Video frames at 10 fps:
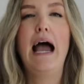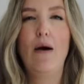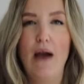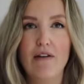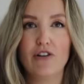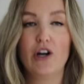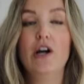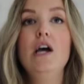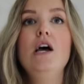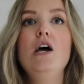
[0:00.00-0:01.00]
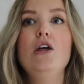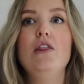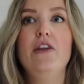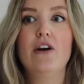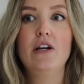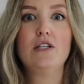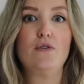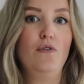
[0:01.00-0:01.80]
However, there is